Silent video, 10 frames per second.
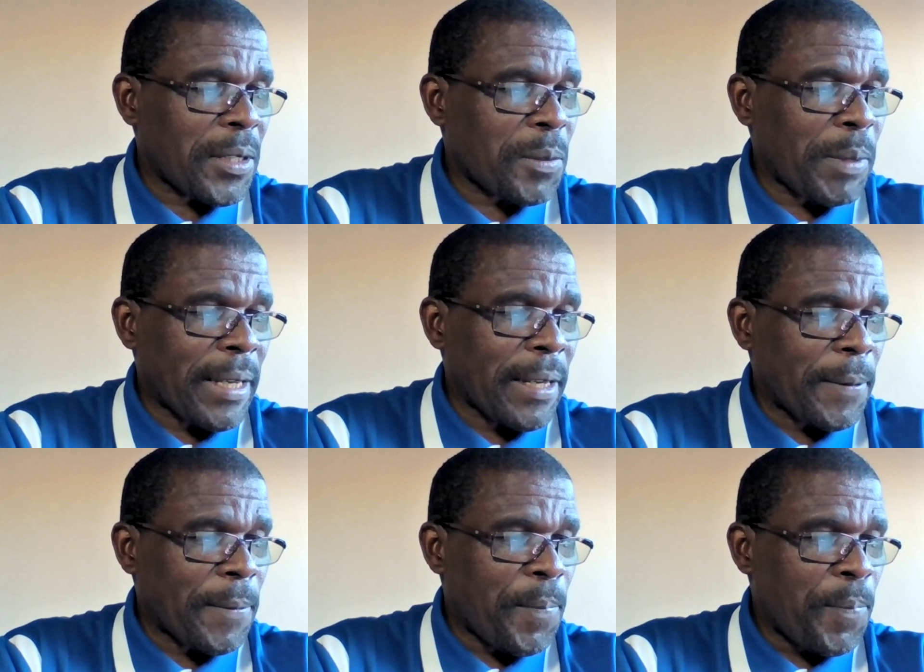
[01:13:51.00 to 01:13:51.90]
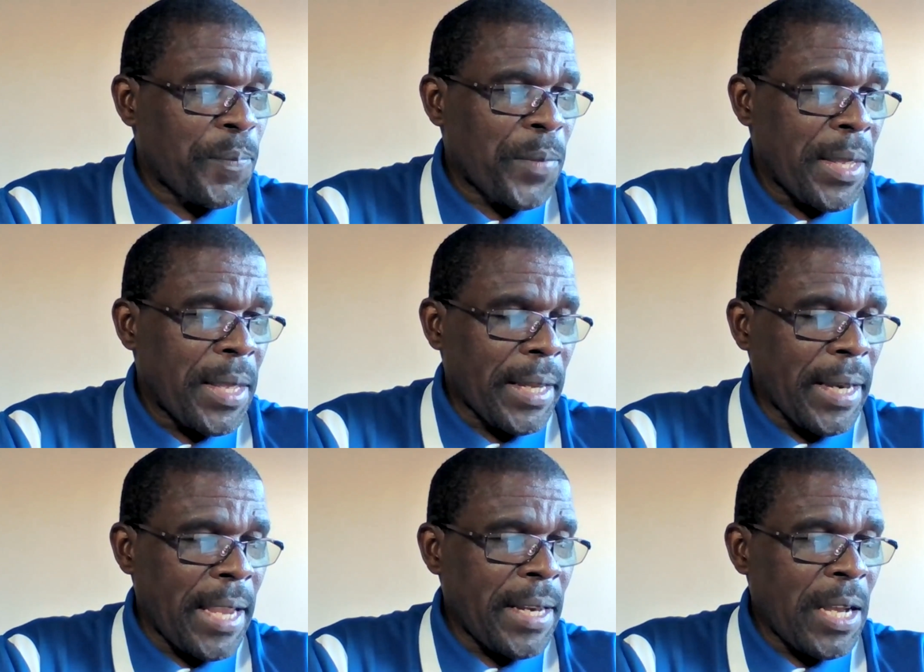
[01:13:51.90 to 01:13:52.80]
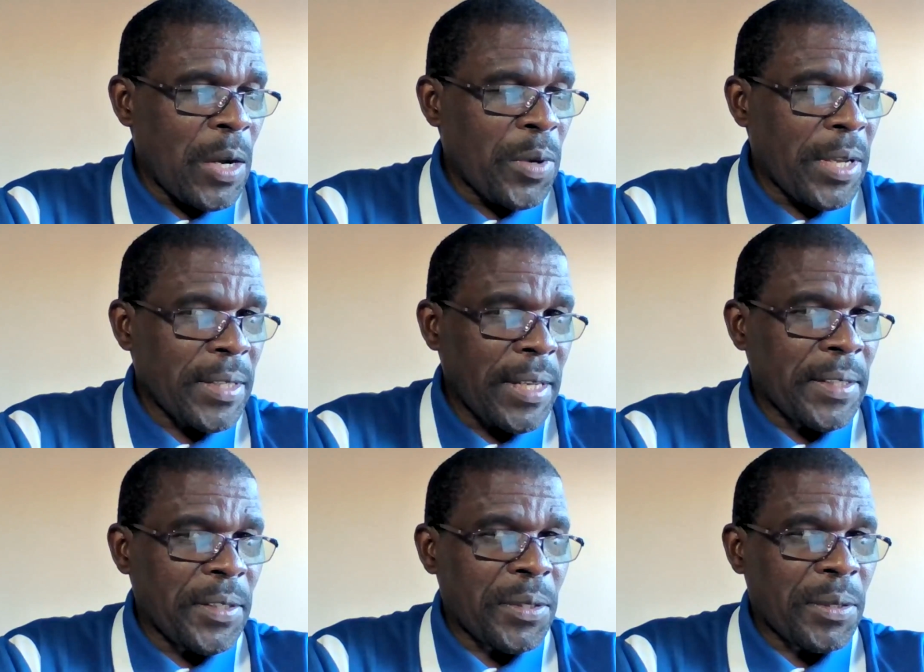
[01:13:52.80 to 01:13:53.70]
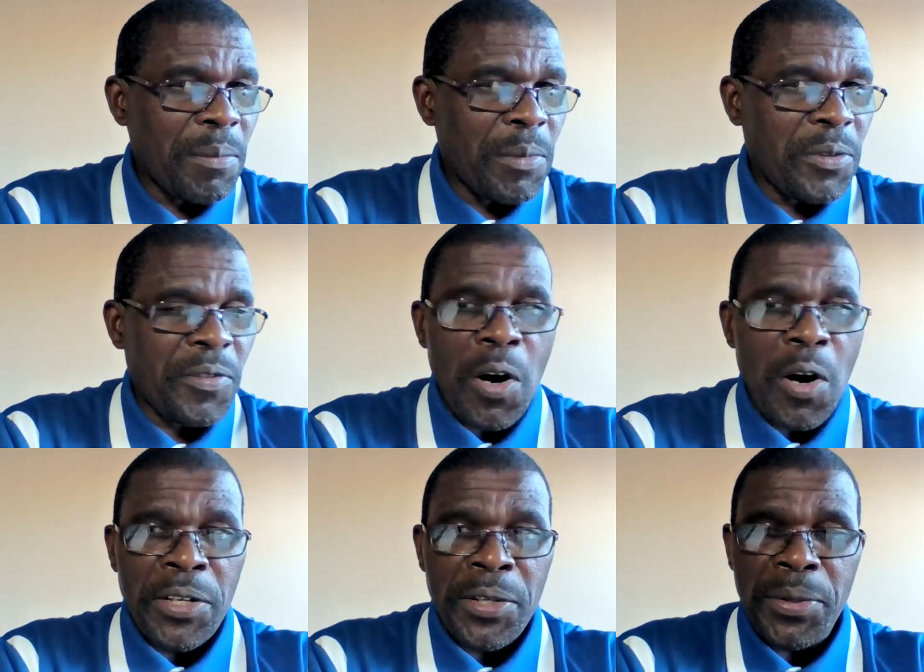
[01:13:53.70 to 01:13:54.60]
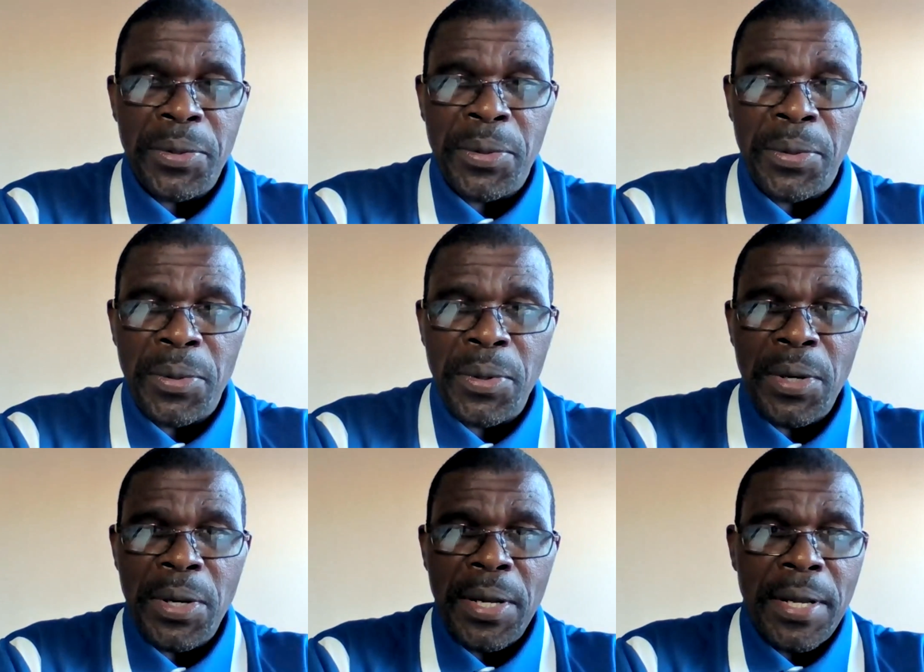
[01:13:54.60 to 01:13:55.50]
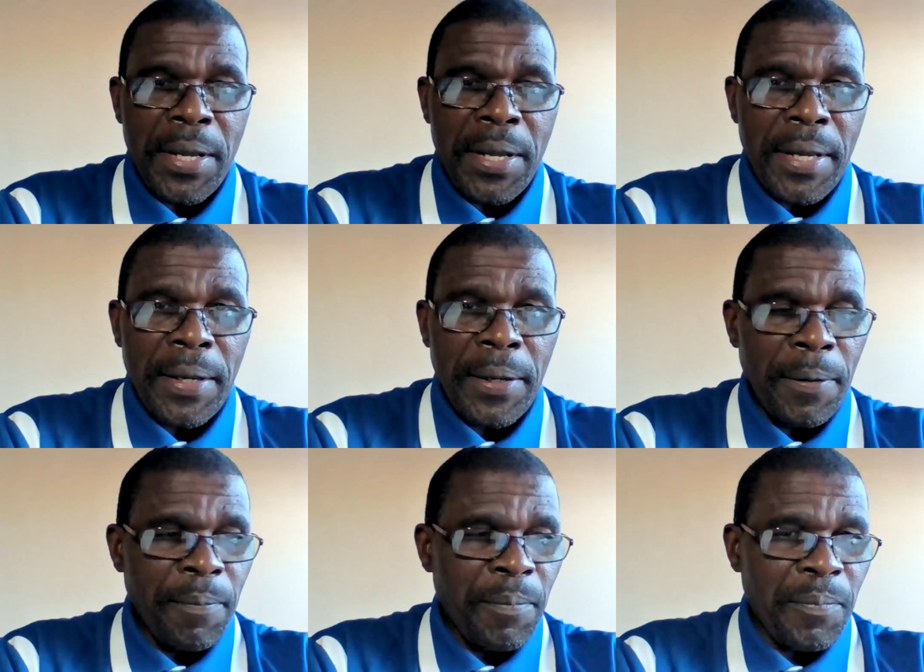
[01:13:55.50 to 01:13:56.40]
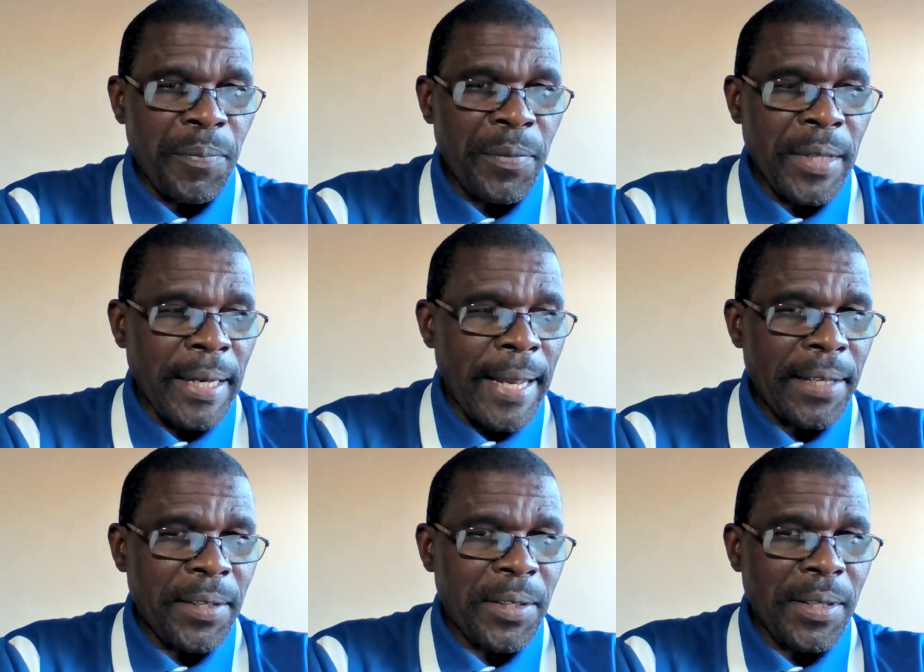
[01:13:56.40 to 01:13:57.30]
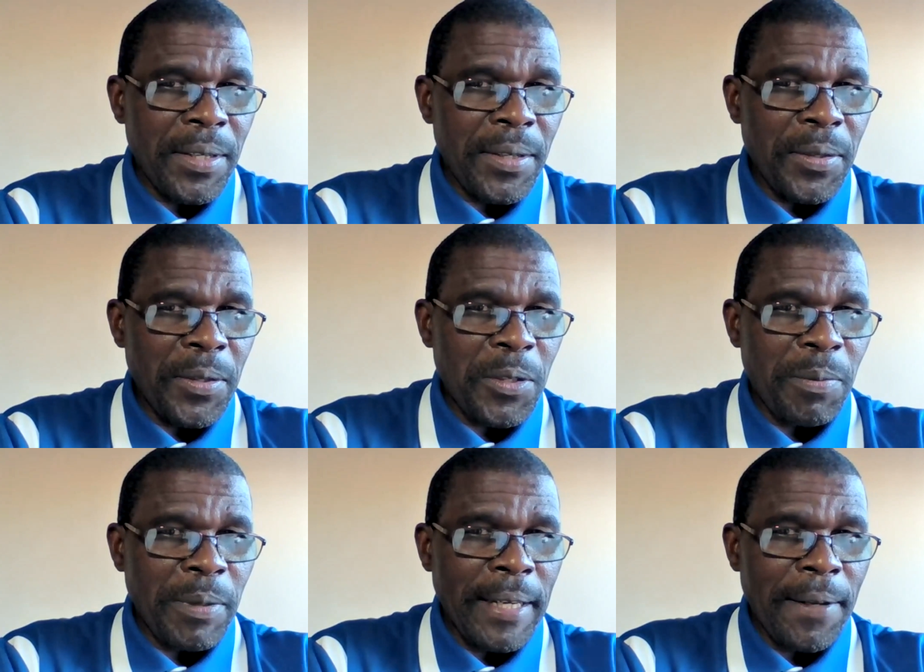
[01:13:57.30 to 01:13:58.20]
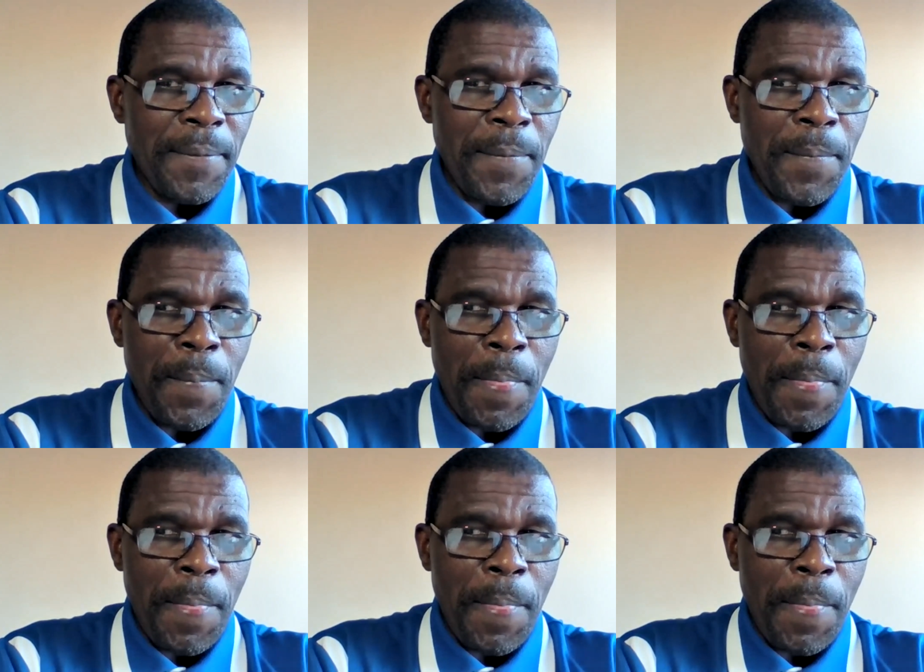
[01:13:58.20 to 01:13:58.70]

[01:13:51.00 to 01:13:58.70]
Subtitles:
speaker. Can I now, Excellencies, move on to the next speaker?